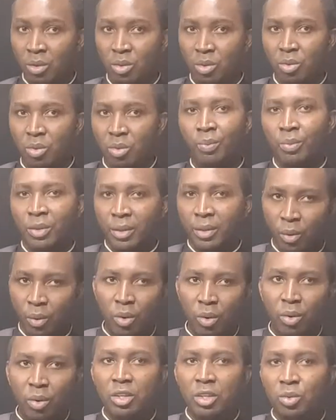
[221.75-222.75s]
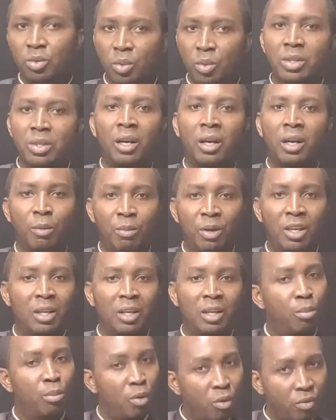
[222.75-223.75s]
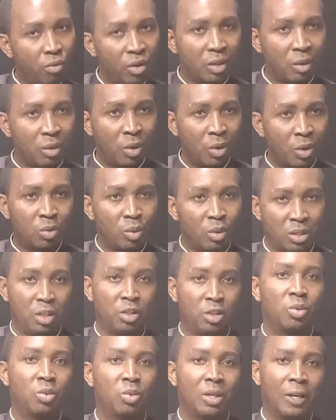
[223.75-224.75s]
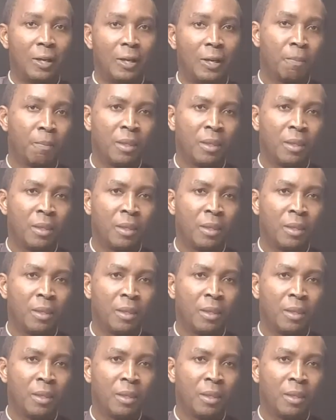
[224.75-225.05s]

So all these tools are helping improving the ways we teach today.